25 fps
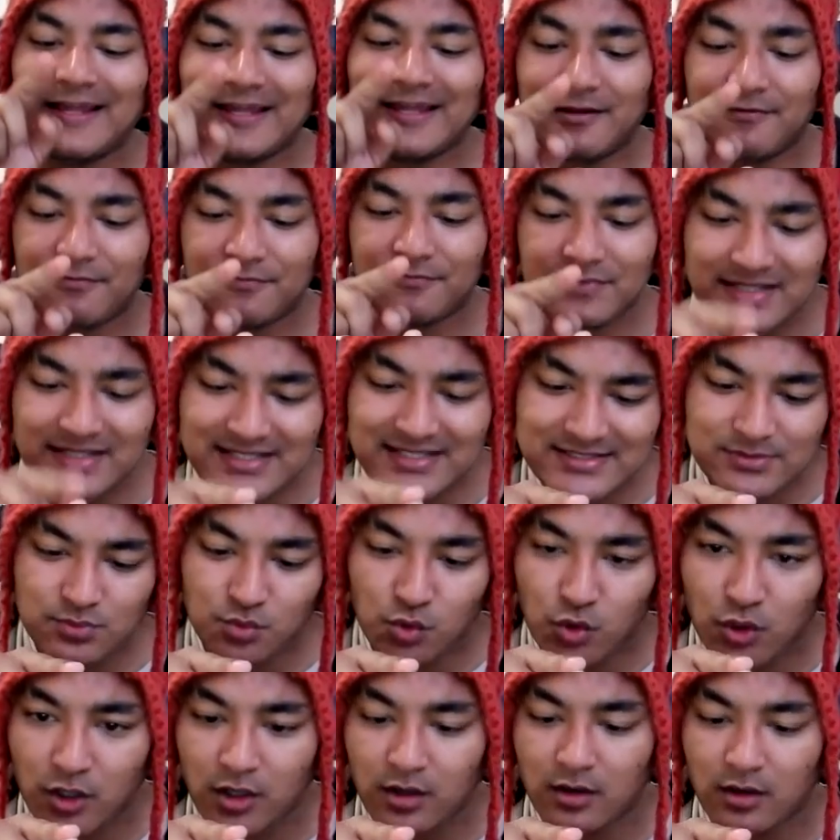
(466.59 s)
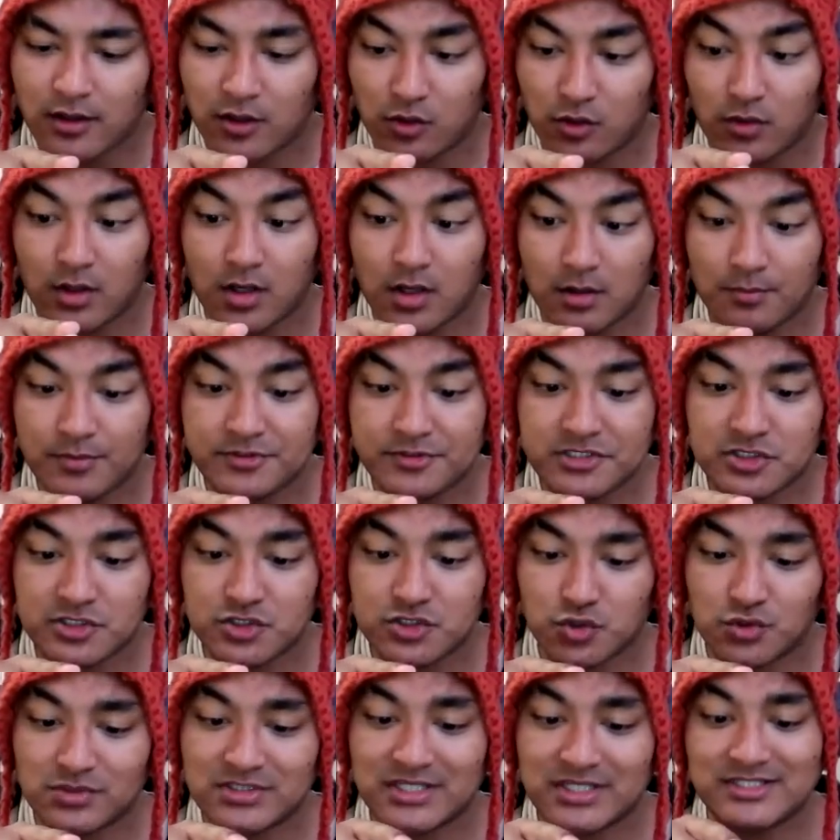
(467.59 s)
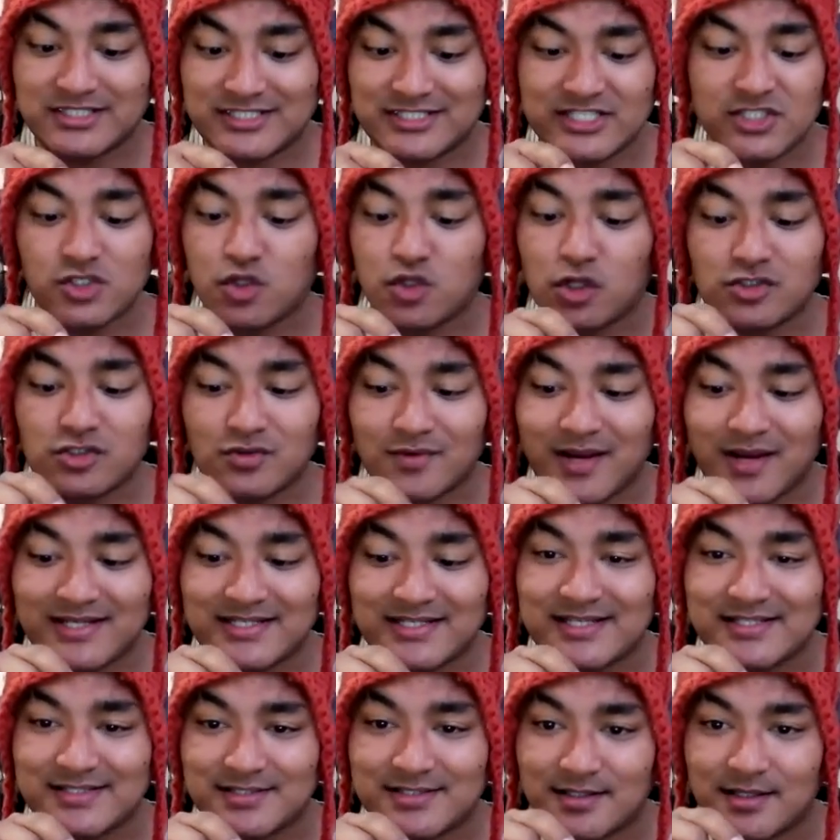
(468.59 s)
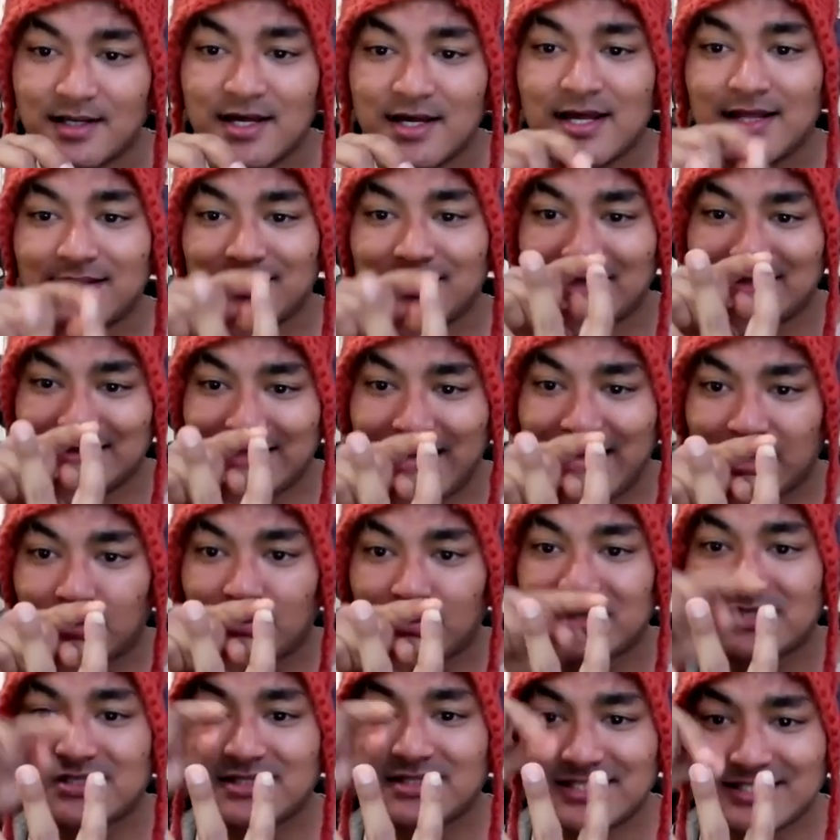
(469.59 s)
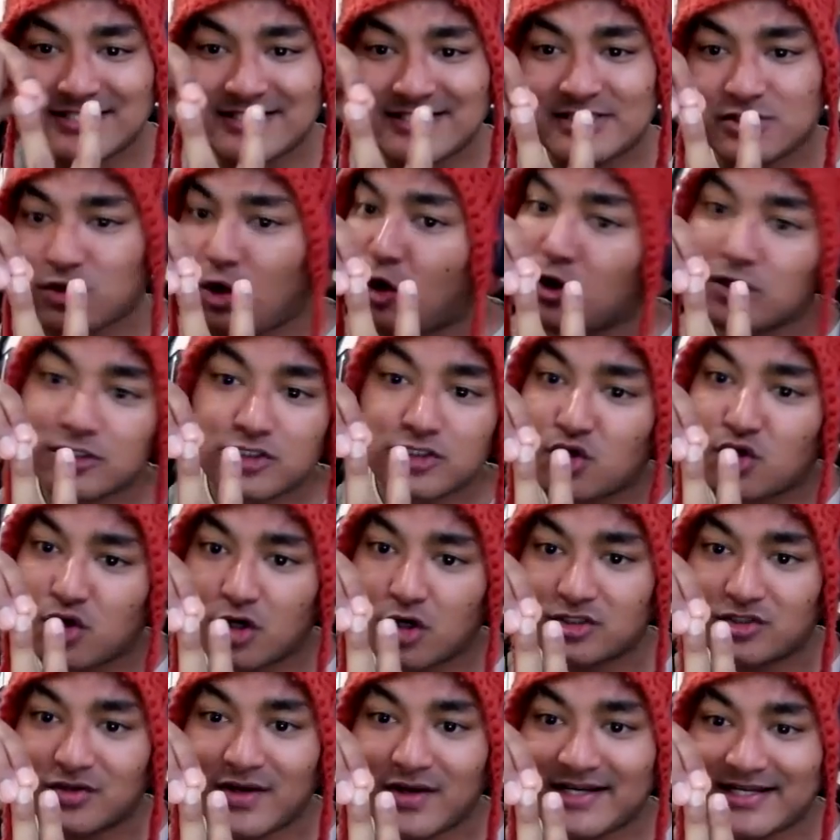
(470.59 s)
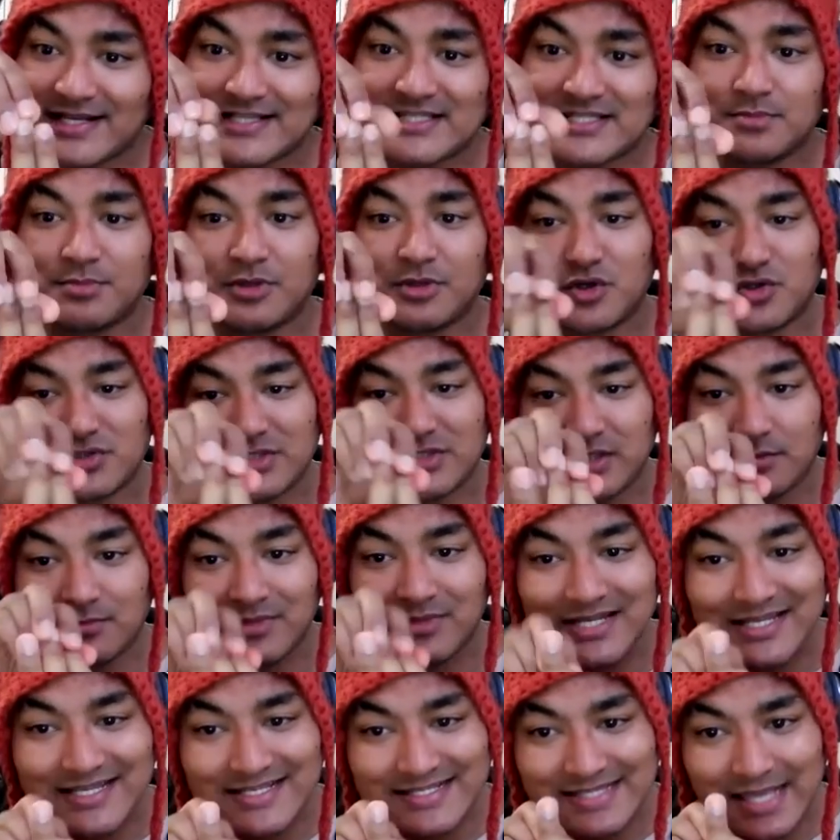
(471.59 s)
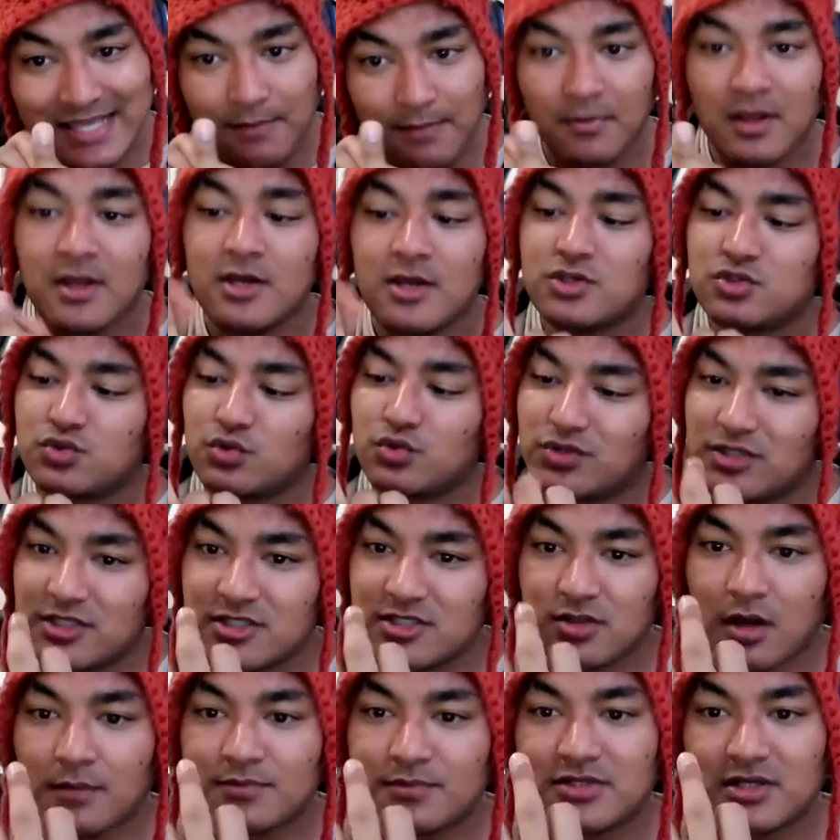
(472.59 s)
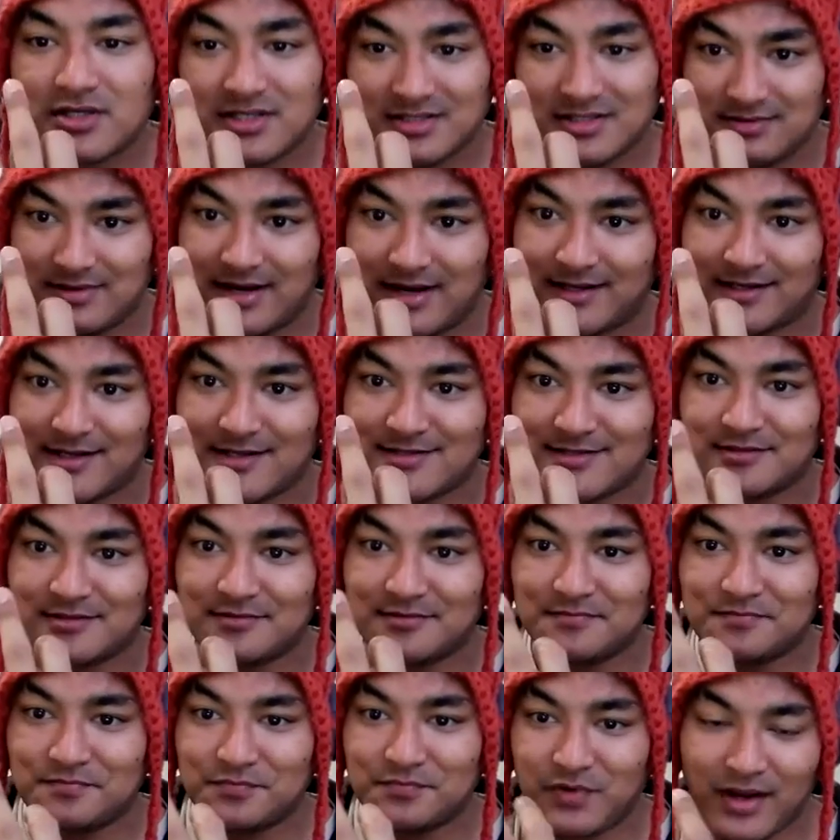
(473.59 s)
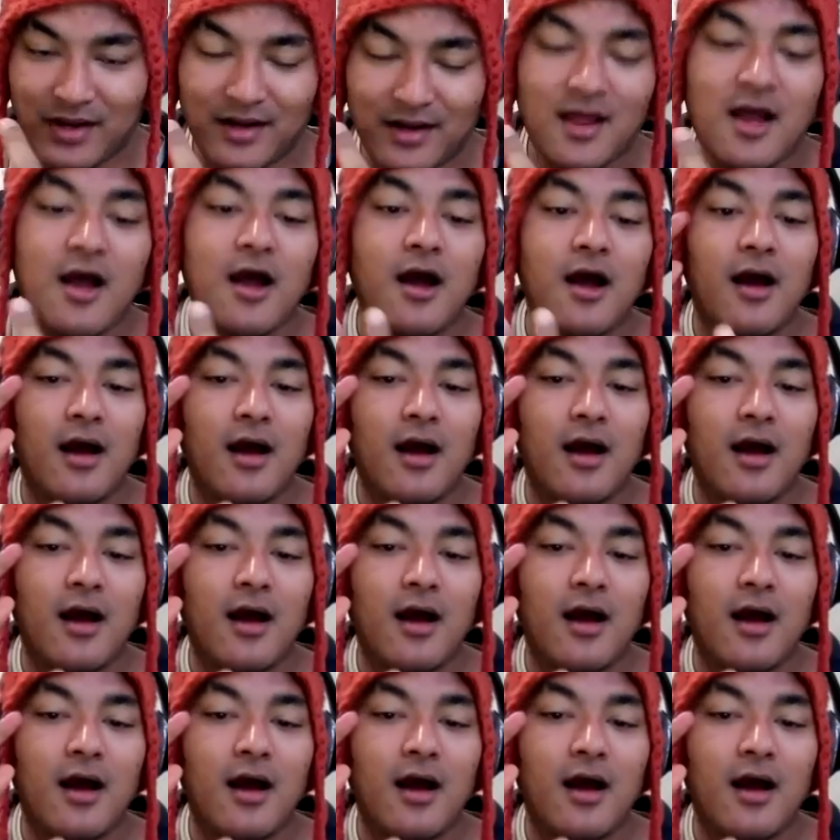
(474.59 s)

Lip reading: If this word, you are 100% sure that this is not the right answer, then that means this is also not the right answer because their meaning is same. So this option is the right answer, right?